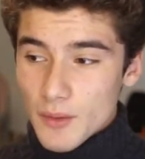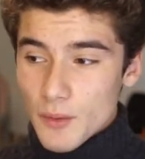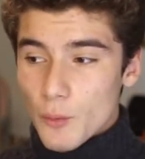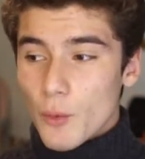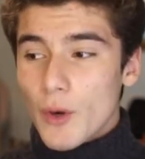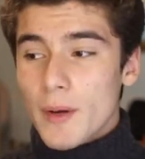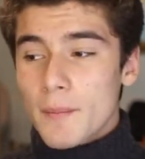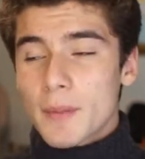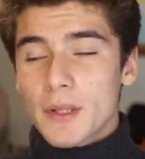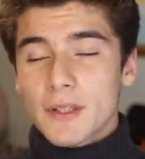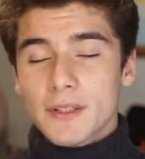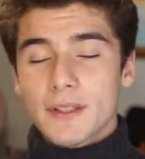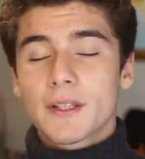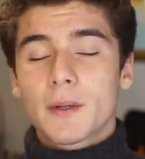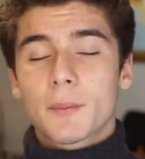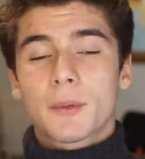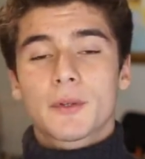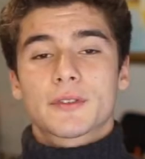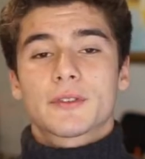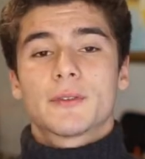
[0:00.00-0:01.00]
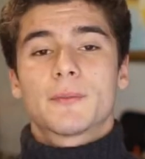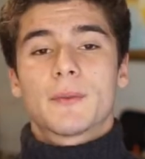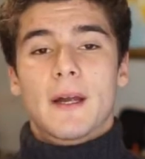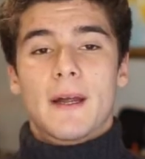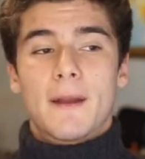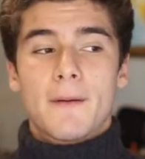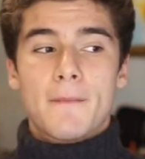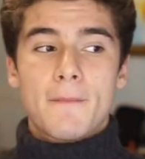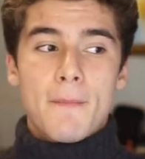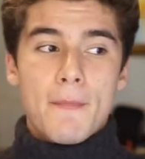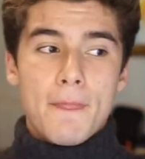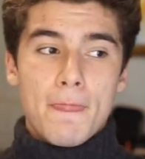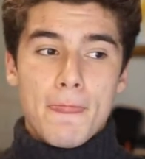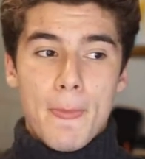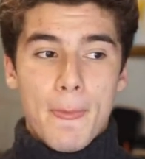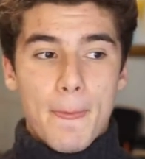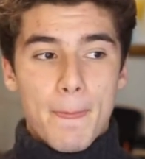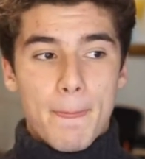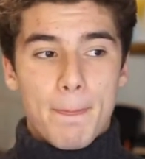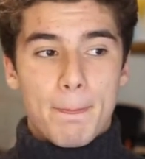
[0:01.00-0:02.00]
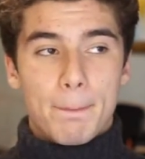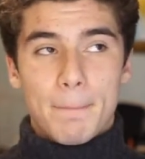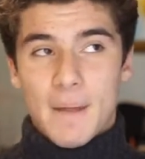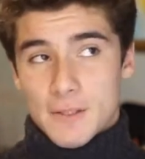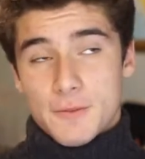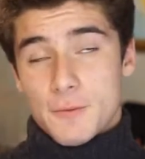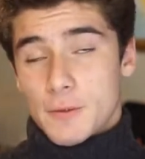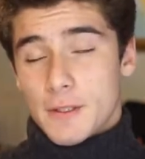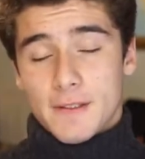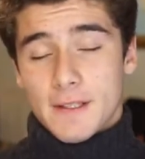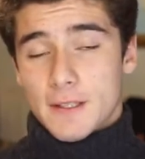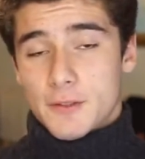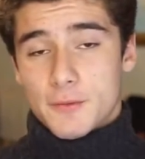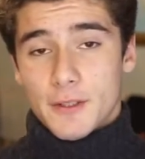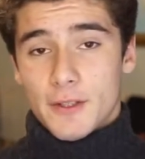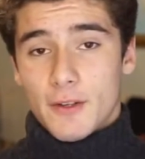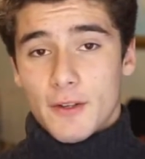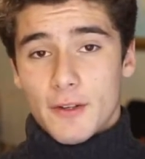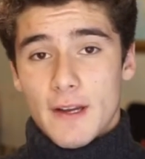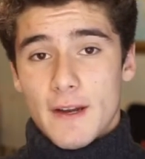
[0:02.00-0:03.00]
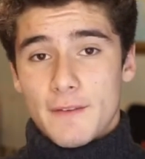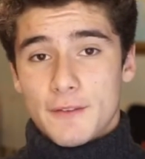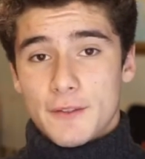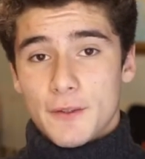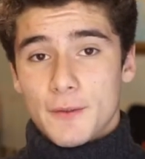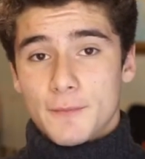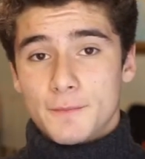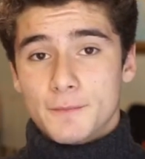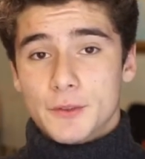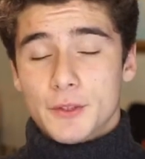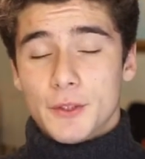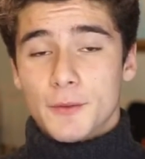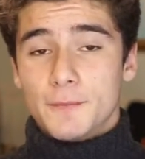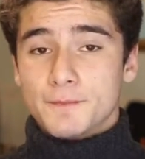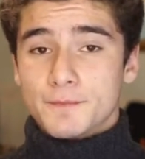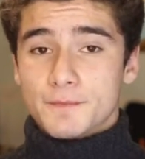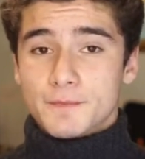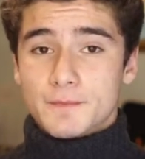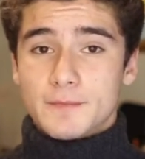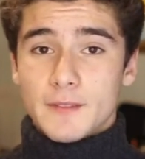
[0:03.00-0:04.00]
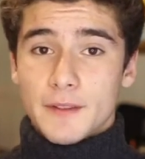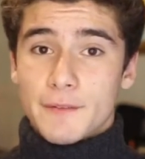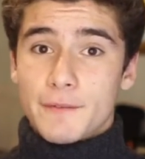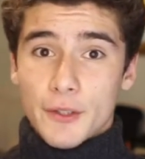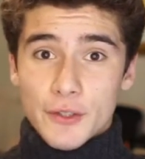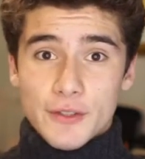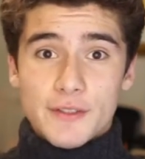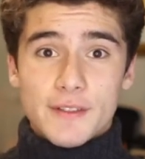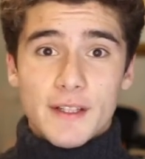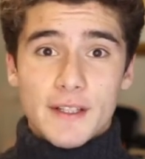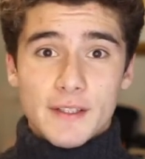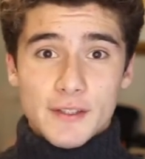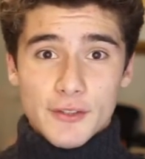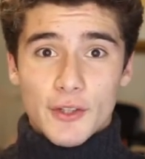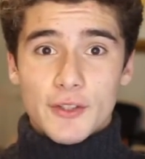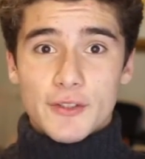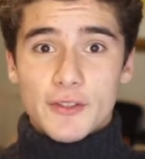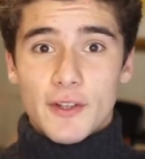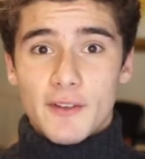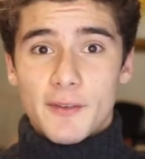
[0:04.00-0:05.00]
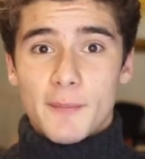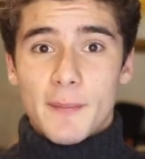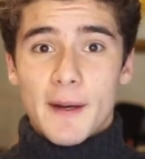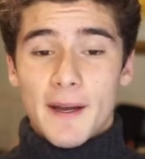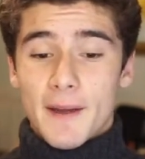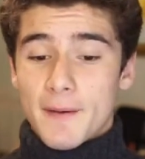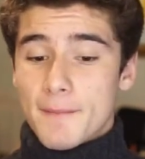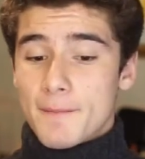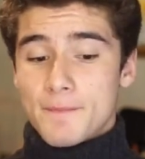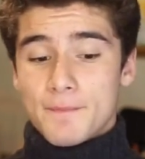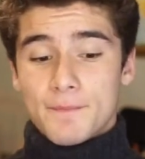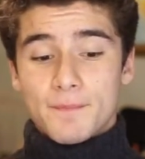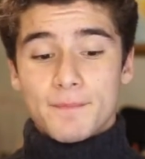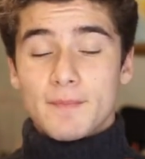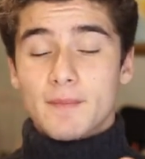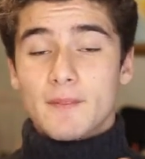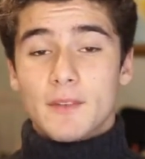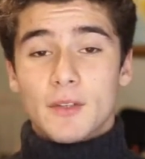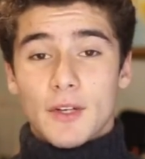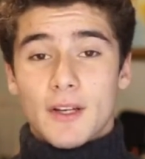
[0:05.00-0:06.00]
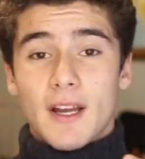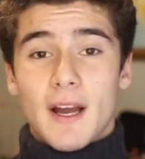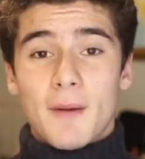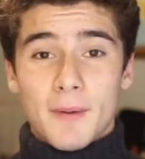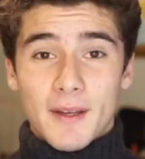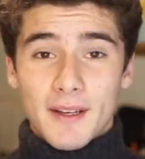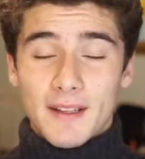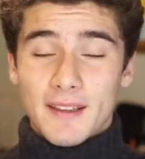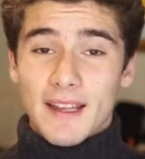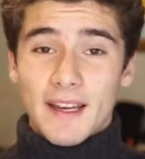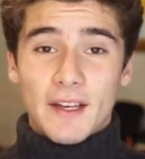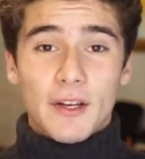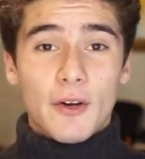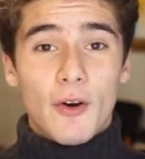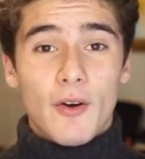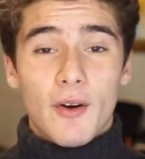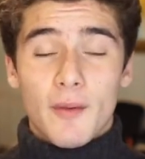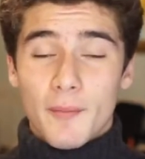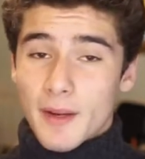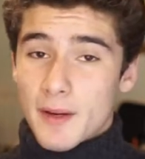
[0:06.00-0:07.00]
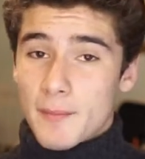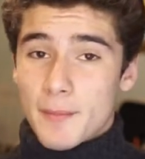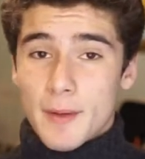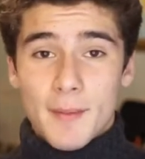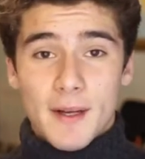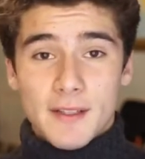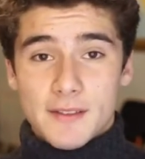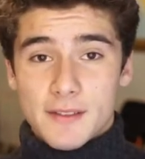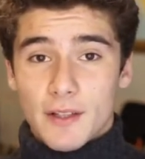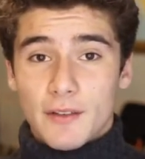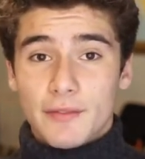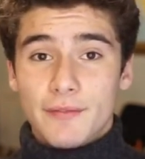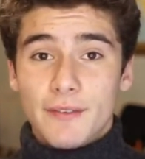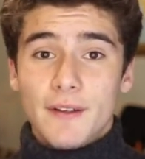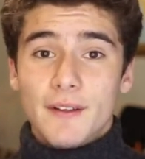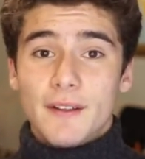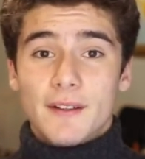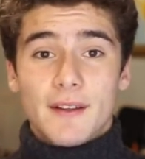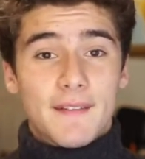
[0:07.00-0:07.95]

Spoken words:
when building your personal brand, that's really all you have to do. So first, it starts off by, look, I'm gonna let go, I'm gonna be myself.